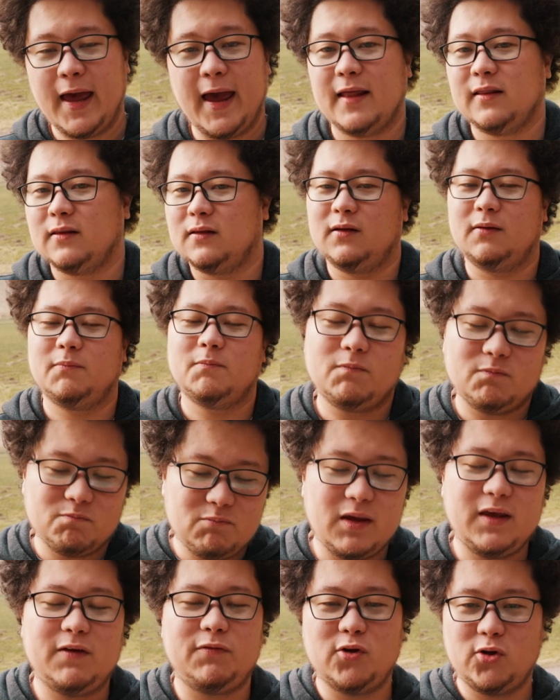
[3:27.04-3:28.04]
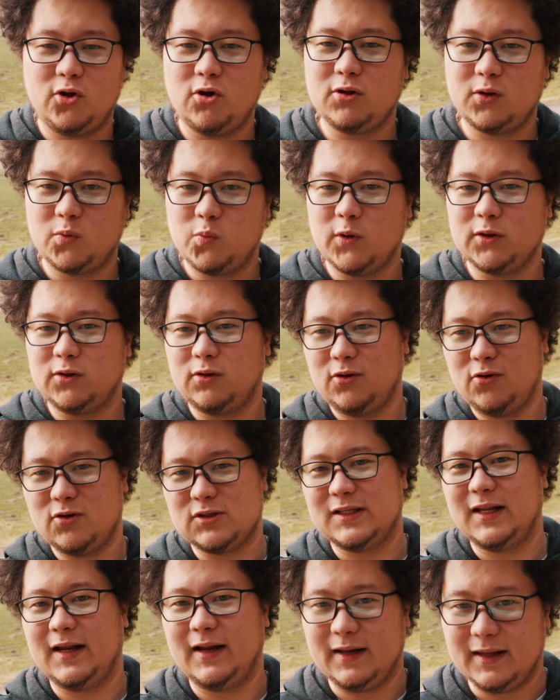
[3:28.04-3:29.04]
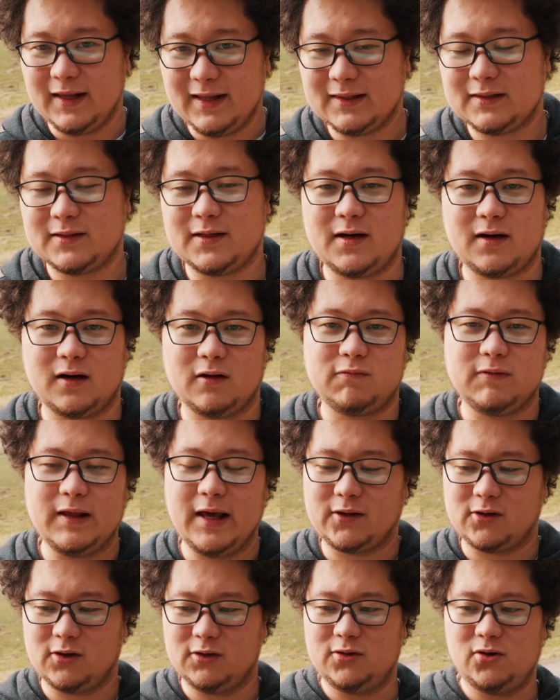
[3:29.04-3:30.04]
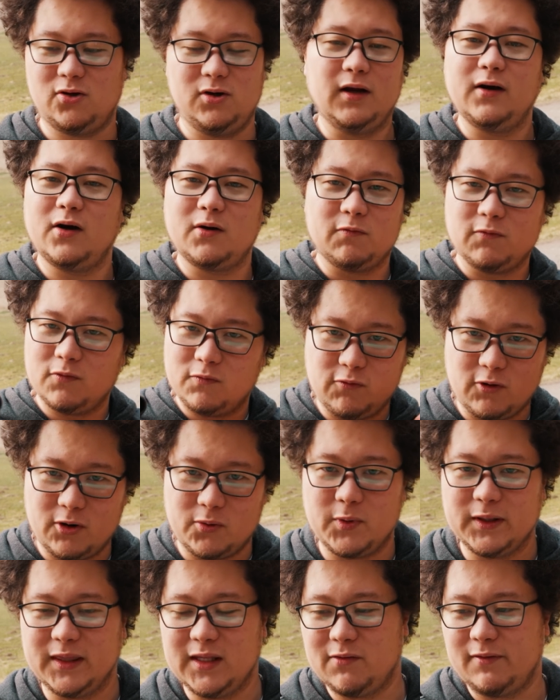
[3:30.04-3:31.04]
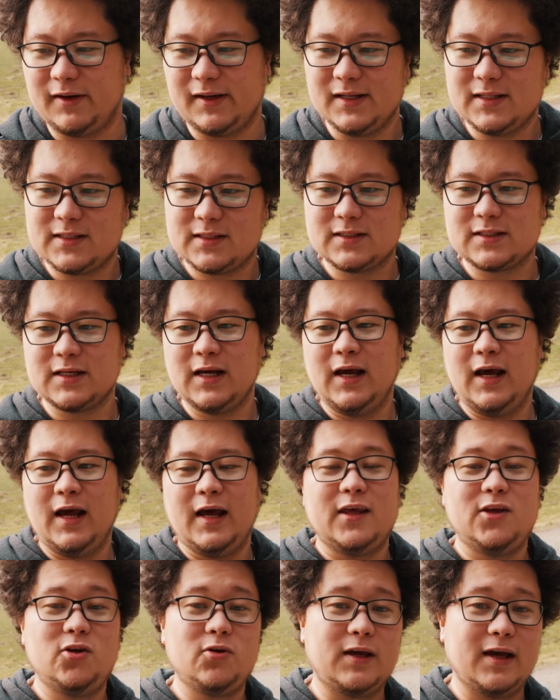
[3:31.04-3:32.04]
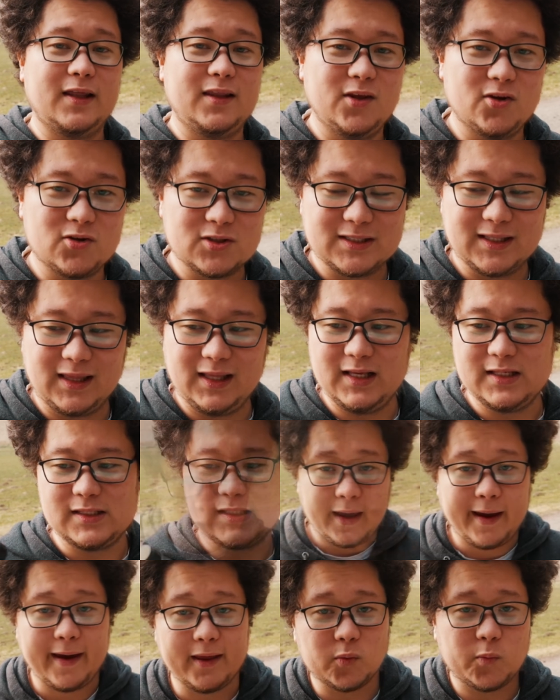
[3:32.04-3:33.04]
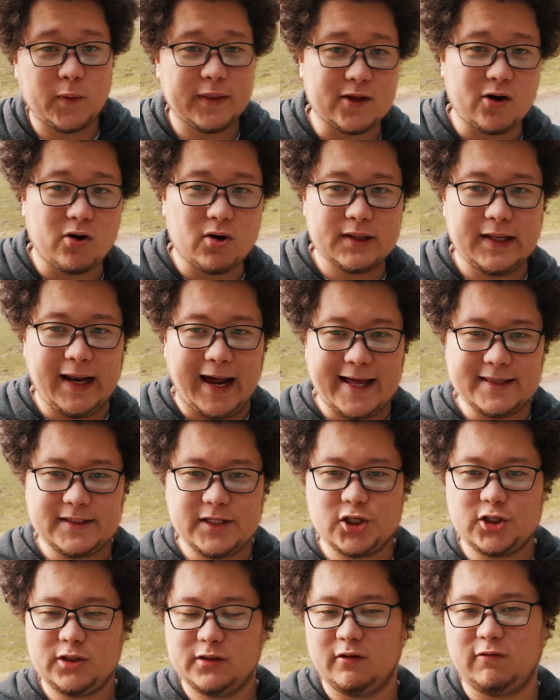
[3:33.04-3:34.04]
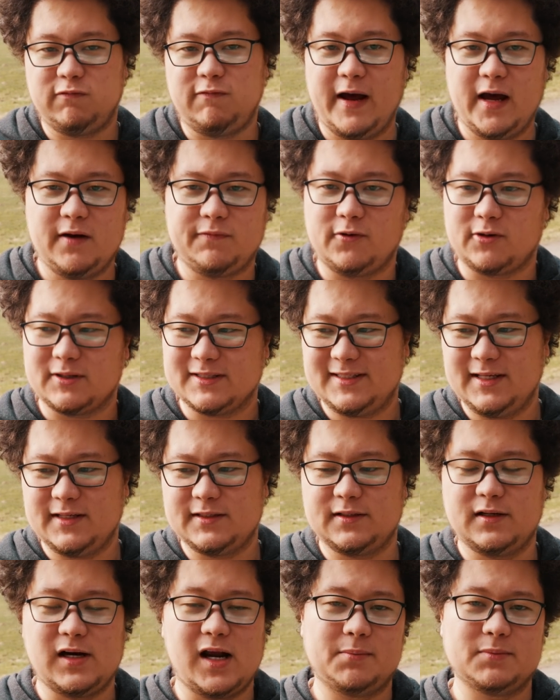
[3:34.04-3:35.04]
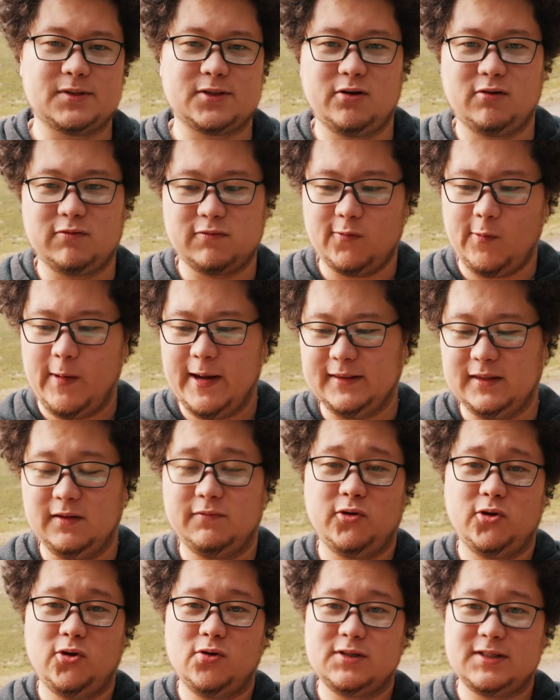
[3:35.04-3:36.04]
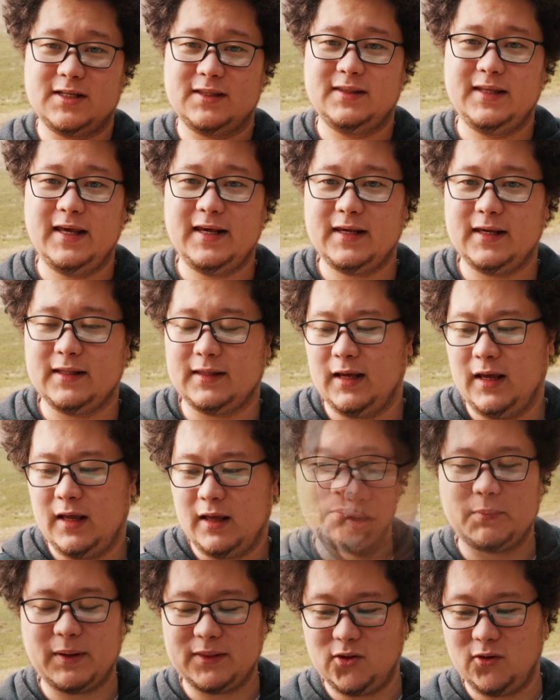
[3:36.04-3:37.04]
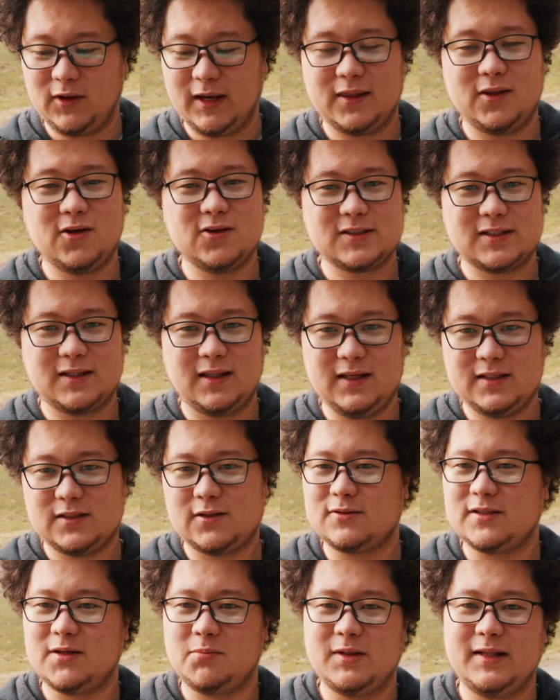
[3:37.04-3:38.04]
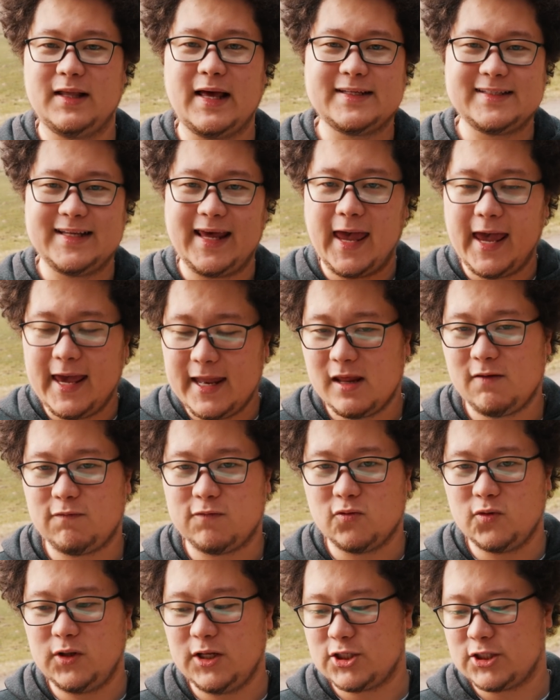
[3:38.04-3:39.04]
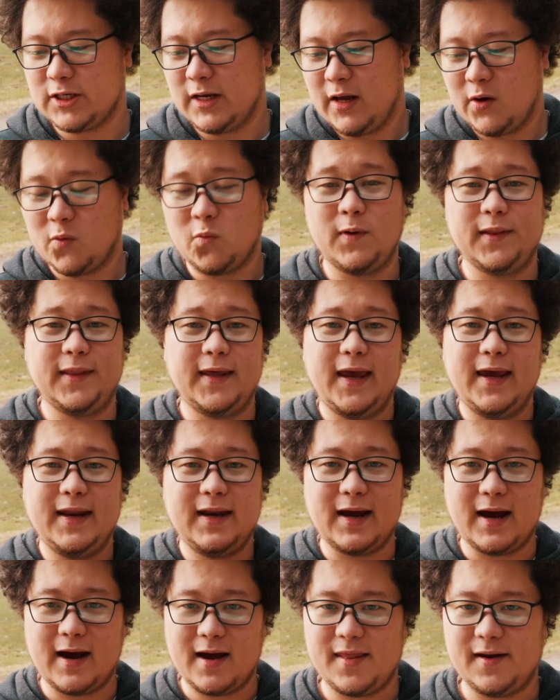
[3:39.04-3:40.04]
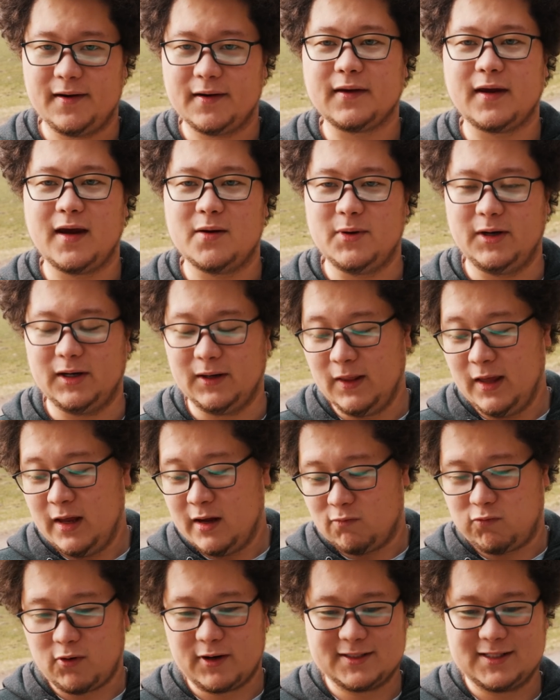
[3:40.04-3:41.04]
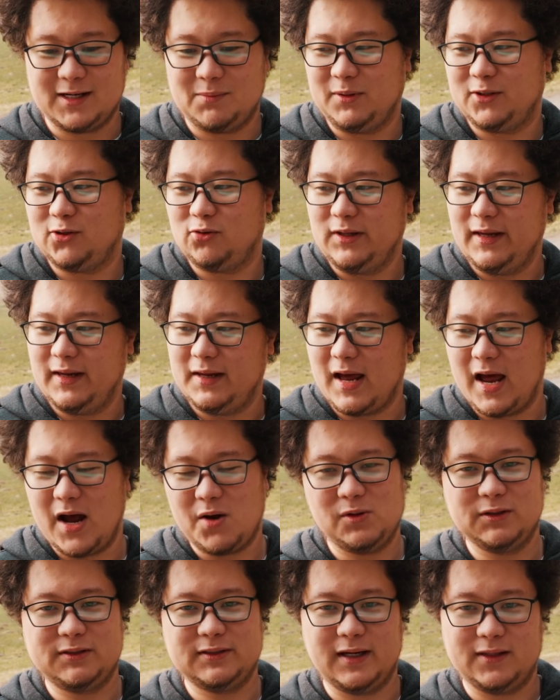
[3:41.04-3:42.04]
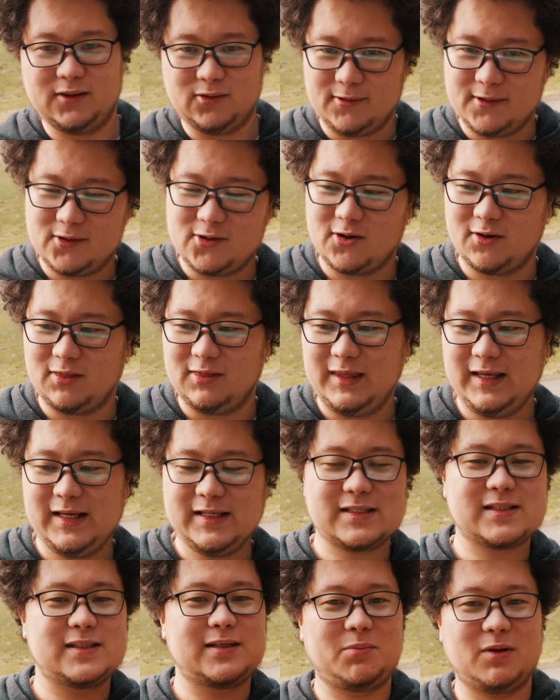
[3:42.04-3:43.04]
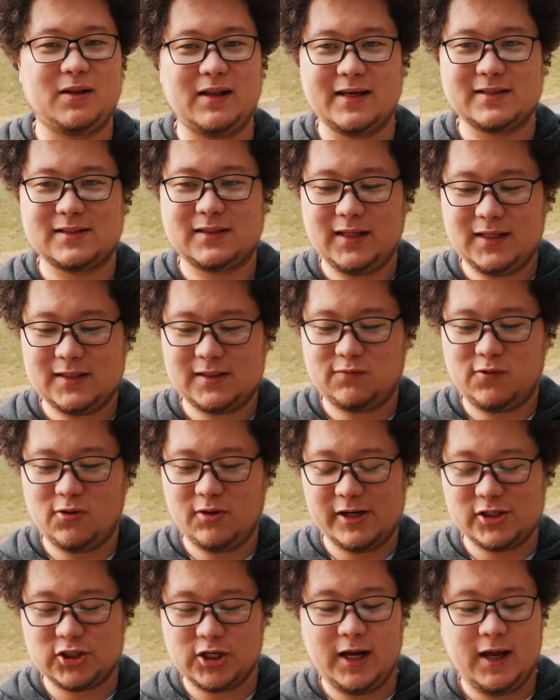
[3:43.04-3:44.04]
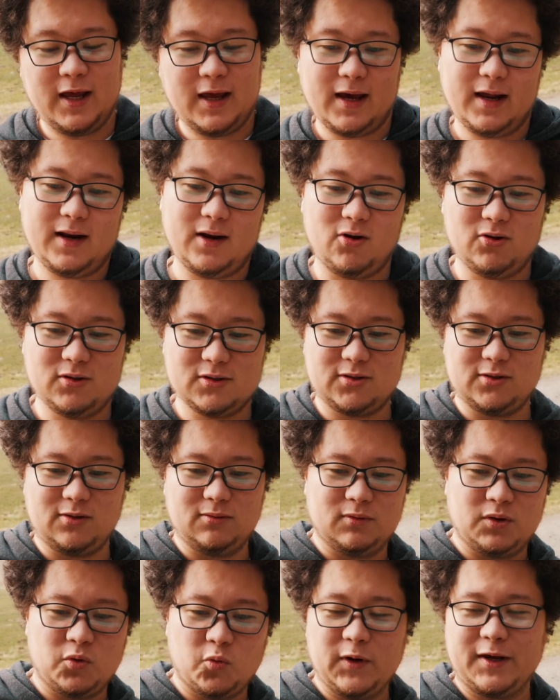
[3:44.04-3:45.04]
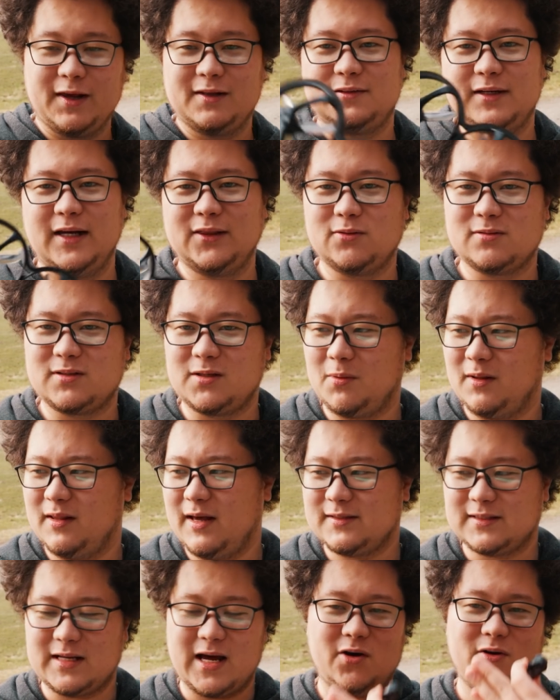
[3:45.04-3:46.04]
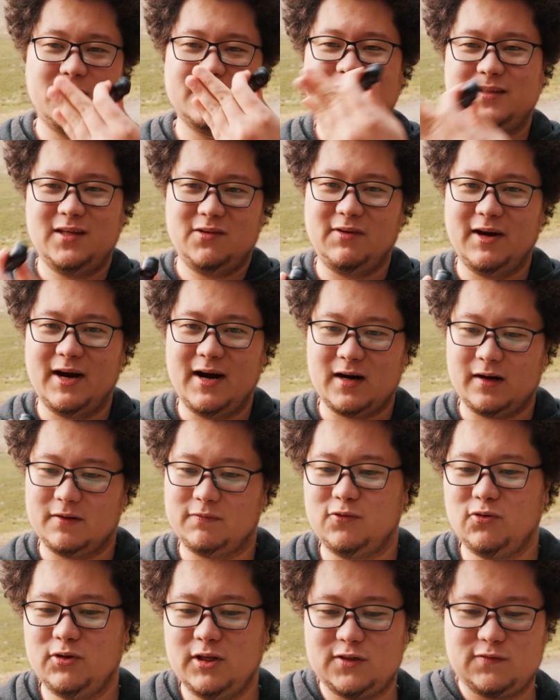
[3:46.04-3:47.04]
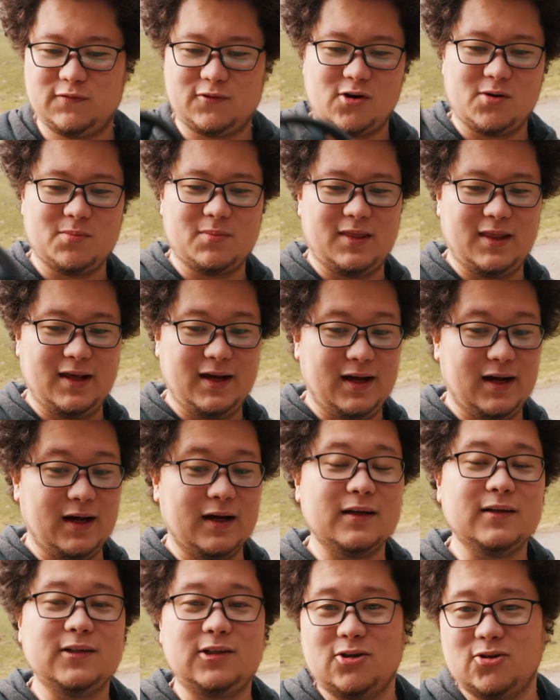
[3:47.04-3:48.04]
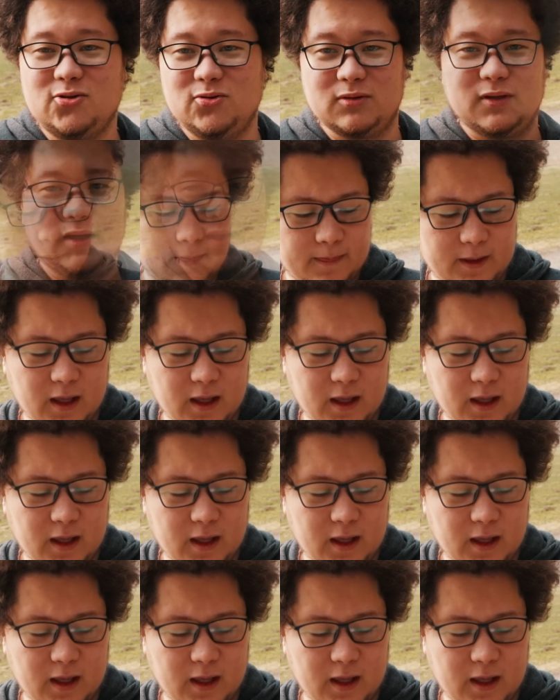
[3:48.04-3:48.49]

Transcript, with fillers: And if you don't want to use the internal flight controller for whatever reasons, you can use this, and with only additional 5 or 6 grams of weight if you use it naked, but you can use this to stabilize any footage with any other camera. For example, today I will try to record this, stabilize this footage, and also we can try to stabilize our DVR footage from the drone.